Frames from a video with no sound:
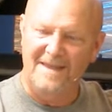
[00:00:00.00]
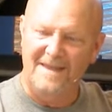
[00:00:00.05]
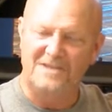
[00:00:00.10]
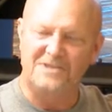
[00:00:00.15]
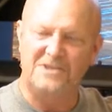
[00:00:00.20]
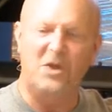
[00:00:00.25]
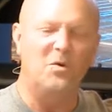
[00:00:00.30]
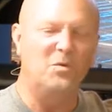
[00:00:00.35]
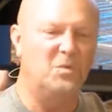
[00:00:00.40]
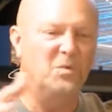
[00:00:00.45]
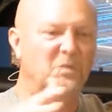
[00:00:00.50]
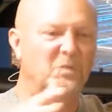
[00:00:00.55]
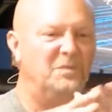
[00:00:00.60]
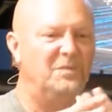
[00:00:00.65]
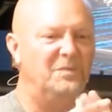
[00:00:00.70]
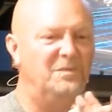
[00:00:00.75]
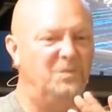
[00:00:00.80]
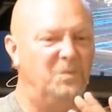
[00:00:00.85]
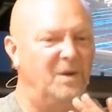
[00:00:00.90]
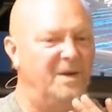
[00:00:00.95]
So,
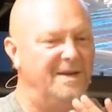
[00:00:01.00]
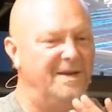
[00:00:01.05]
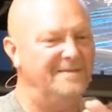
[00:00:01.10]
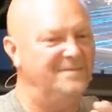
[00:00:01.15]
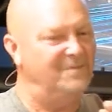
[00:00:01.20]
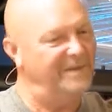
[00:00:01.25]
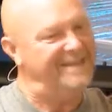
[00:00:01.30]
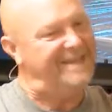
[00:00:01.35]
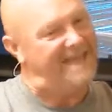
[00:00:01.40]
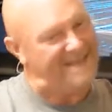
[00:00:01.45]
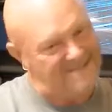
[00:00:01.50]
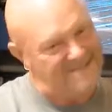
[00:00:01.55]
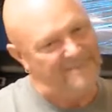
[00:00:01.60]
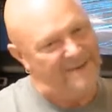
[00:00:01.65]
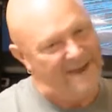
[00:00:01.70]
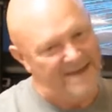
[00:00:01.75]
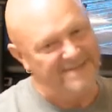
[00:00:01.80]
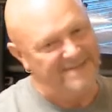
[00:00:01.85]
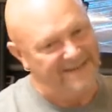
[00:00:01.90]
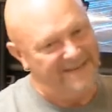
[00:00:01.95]
what, is, what that's
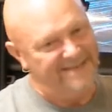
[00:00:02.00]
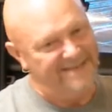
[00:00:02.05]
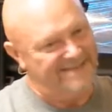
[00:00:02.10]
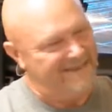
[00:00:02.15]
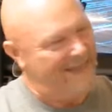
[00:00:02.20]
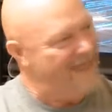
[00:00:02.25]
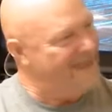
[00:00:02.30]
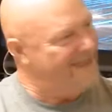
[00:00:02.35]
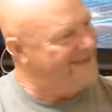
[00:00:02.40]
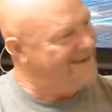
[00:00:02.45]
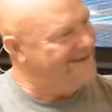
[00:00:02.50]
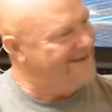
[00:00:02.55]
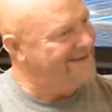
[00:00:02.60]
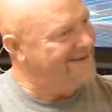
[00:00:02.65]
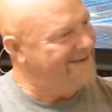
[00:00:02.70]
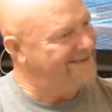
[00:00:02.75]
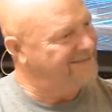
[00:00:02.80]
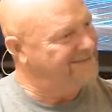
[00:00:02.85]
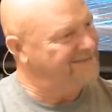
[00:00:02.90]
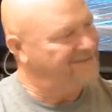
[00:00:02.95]
basically saying
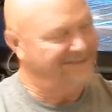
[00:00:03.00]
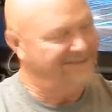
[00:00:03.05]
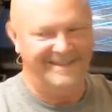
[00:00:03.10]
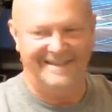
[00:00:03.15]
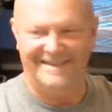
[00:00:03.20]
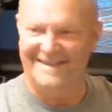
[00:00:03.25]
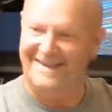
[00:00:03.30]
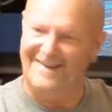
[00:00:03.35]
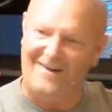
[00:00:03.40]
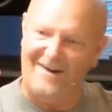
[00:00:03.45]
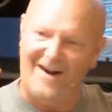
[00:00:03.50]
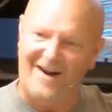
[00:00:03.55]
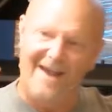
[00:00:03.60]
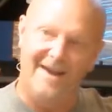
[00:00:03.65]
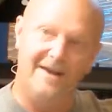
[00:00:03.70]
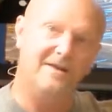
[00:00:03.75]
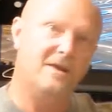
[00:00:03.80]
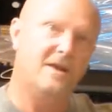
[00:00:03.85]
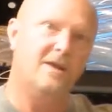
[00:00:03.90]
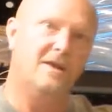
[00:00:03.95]
is all
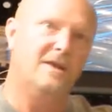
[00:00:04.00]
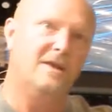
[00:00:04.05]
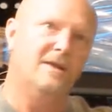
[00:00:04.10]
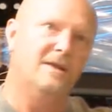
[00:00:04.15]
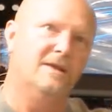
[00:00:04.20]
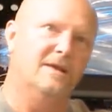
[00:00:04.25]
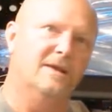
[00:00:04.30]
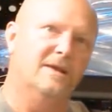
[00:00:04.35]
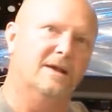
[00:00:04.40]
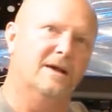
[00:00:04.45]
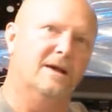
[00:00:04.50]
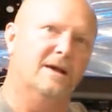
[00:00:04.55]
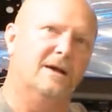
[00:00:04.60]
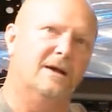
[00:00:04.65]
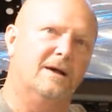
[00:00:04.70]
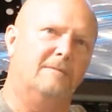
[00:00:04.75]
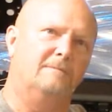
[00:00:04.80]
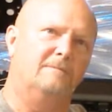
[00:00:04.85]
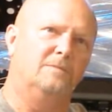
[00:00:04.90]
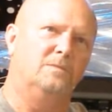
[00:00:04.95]
right,
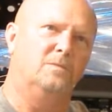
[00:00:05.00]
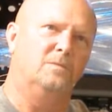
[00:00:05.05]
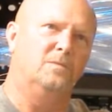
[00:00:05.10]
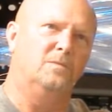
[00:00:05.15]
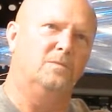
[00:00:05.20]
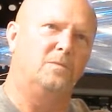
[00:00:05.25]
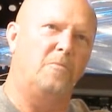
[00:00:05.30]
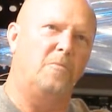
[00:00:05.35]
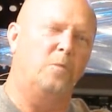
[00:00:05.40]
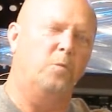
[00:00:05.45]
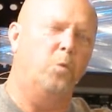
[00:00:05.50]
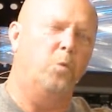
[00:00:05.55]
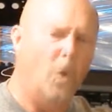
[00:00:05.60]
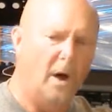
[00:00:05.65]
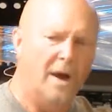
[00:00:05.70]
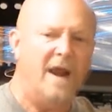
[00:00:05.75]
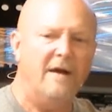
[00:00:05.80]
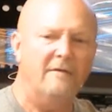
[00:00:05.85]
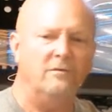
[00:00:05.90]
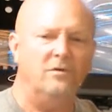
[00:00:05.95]
uh,
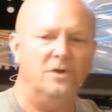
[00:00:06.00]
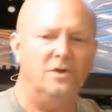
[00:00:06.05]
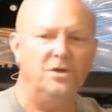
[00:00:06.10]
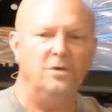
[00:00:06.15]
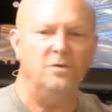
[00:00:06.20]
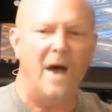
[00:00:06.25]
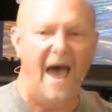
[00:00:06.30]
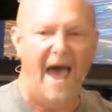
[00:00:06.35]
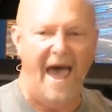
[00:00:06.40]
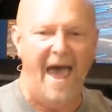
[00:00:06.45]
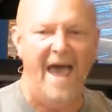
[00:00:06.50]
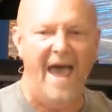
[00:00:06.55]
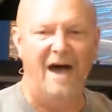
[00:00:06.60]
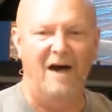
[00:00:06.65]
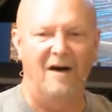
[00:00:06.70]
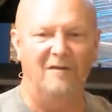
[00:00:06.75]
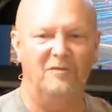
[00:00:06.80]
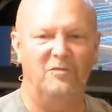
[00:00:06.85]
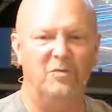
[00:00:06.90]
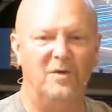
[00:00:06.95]
whatever you
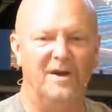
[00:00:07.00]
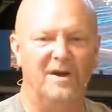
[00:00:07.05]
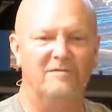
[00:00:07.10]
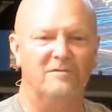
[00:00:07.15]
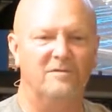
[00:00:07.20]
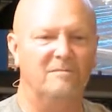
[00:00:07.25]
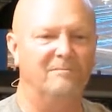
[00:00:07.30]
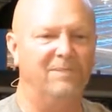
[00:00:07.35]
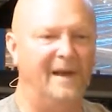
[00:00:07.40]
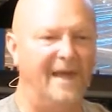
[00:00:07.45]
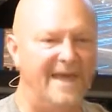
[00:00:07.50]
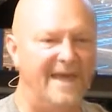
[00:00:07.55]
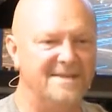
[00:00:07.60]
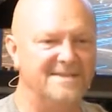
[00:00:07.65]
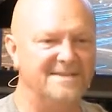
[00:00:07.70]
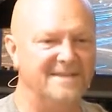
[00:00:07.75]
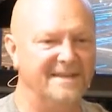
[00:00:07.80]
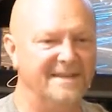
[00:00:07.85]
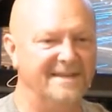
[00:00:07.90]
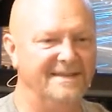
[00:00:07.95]
have, whatever
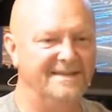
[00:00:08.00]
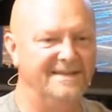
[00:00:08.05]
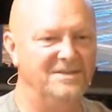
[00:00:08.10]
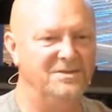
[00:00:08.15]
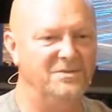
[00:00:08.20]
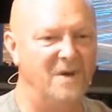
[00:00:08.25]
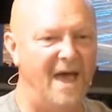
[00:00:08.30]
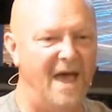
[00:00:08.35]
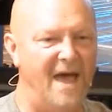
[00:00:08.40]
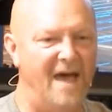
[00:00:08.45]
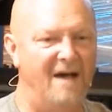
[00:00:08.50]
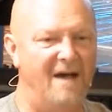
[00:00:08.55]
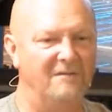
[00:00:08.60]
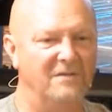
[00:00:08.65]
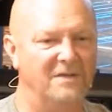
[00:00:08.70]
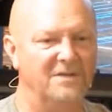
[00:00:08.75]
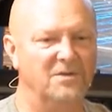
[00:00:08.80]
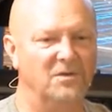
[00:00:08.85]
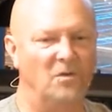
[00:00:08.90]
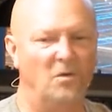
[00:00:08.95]
blessings you have
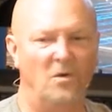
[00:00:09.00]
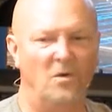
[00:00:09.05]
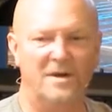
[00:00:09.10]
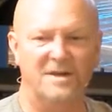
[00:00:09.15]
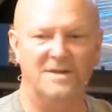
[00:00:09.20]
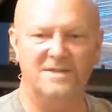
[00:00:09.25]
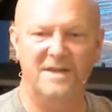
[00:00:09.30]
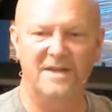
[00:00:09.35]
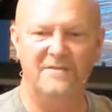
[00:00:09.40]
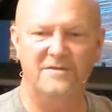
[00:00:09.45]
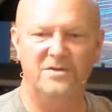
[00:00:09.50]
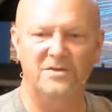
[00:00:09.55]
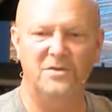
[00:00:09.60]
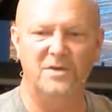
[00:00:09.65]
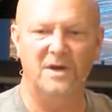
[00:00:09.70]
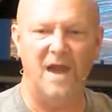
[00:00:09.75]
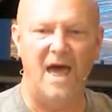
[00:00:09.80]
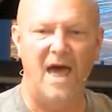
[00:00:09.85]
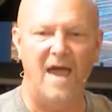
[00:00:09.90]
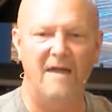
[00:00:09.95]
that the Lord has given you
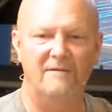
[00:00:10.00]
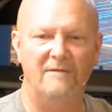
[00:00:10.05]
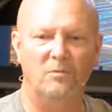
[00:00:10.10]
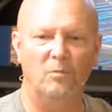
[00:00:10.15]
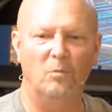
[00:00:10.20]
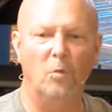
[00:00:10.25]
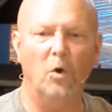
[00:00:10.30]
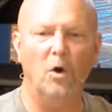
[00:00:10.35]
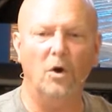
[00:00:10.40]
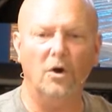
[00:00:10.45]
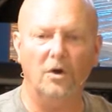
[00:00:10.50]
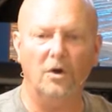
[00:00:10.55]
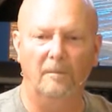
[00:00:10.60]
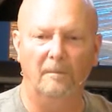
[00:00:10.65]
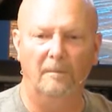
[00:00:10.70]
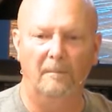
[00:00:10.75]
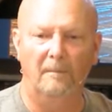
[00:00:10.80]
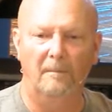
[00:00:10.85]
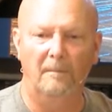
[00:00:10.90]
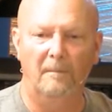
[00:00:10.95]
in life, work them,